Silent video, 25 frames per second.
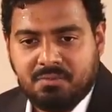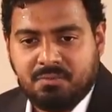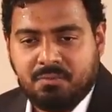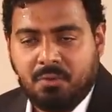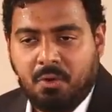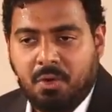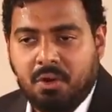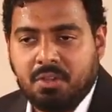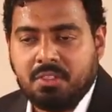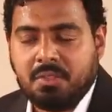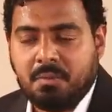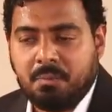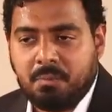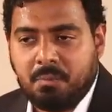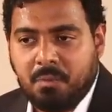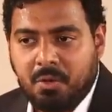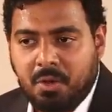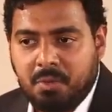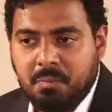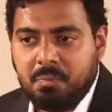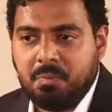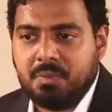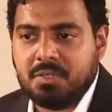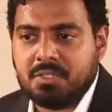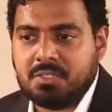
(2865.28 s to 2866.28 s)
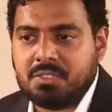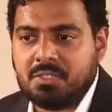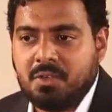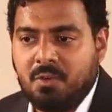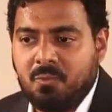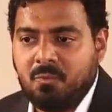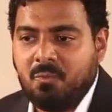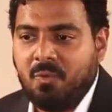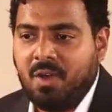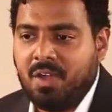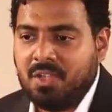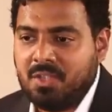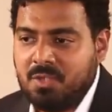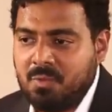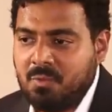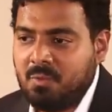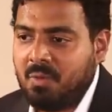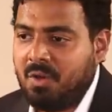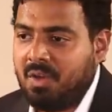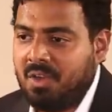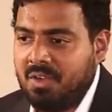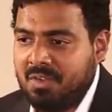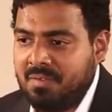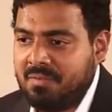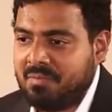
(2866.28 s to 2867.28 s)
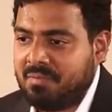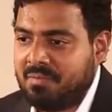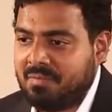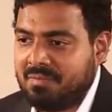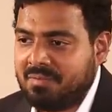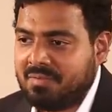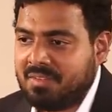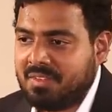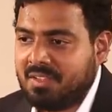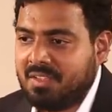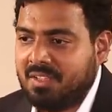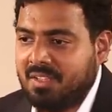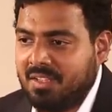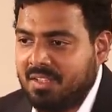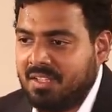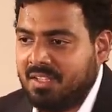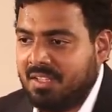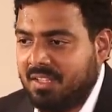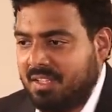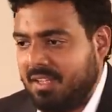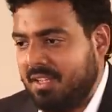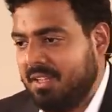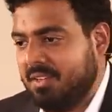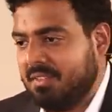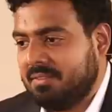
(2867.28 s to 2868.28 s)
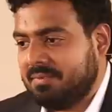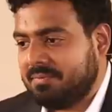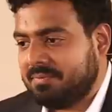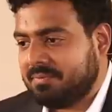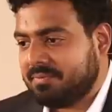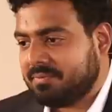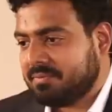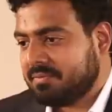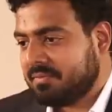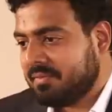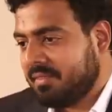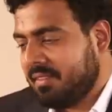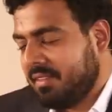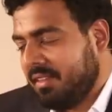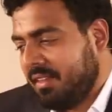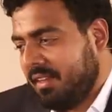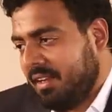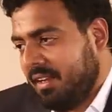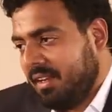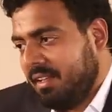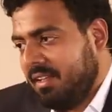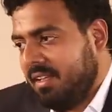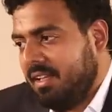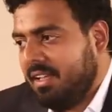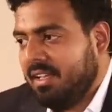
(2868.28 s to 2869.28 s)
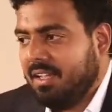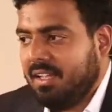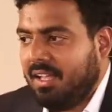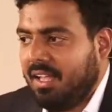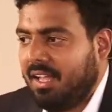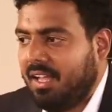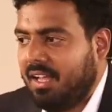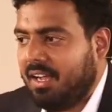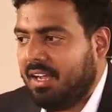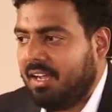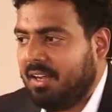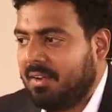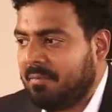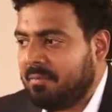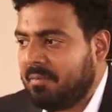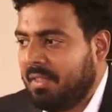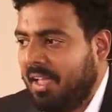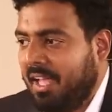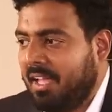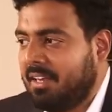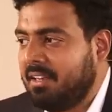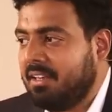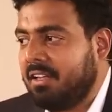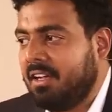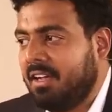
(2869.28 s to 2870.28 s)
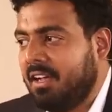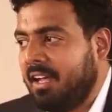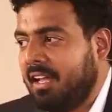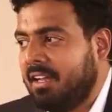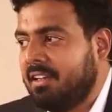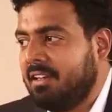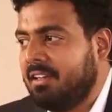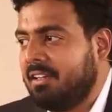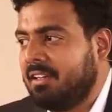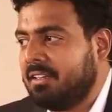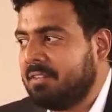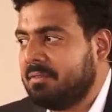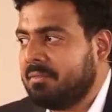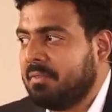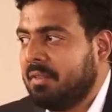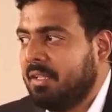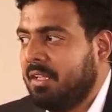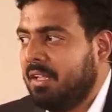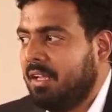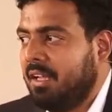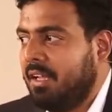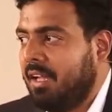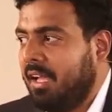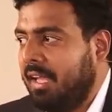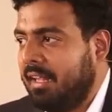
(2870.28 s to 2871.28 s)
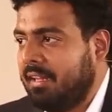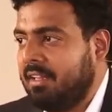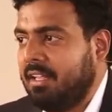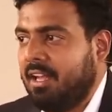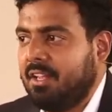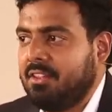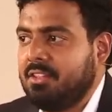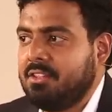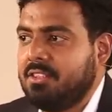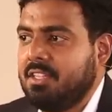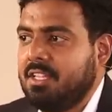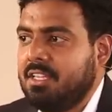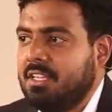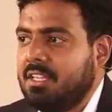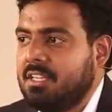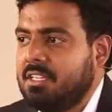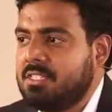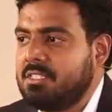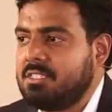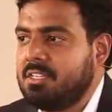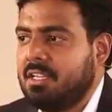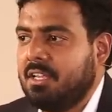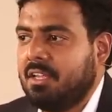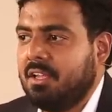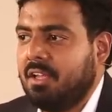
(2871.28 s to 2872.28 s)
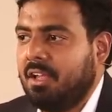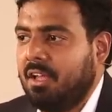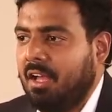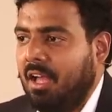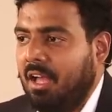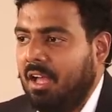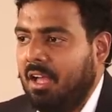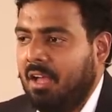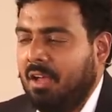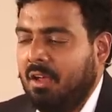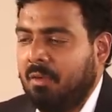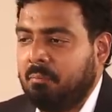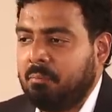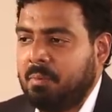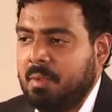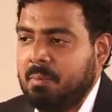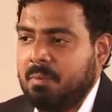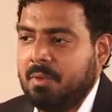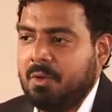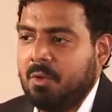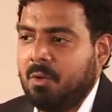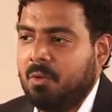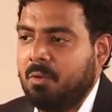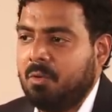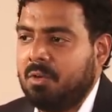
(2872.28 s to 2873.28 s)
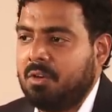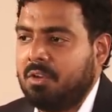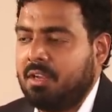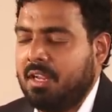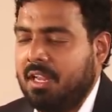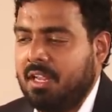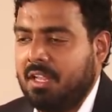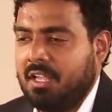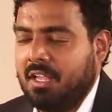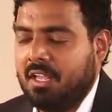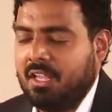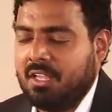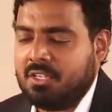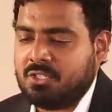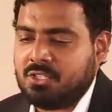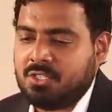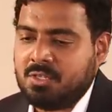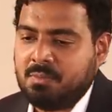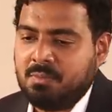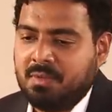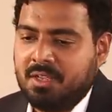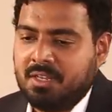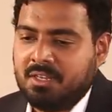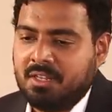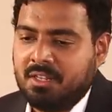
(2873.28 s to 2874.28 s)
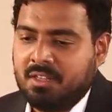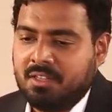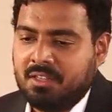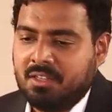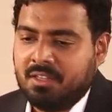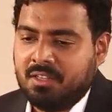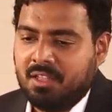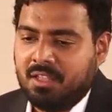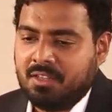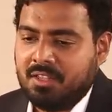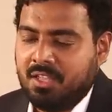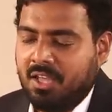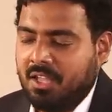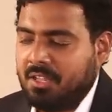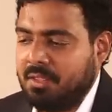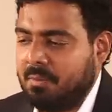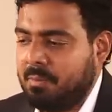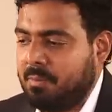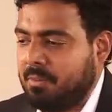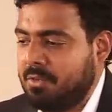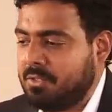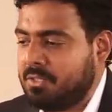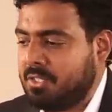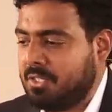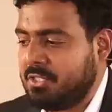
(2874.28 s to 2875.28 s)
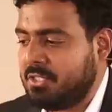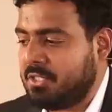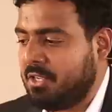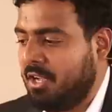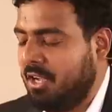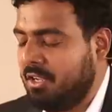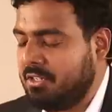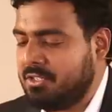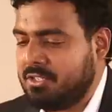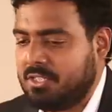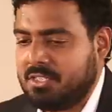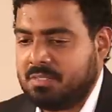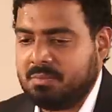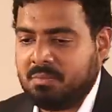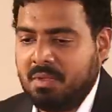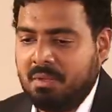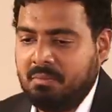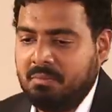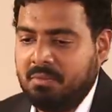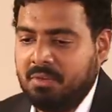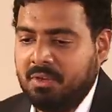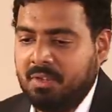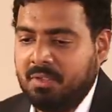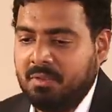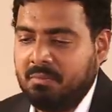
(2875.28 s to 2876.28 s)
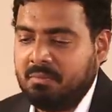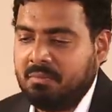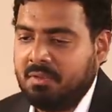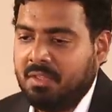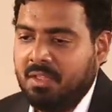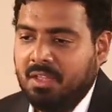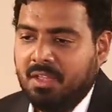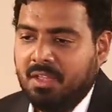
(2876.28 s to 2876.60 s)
for the purpose of why you are here. And the other thing is, people overestimate the other person's conscious memory.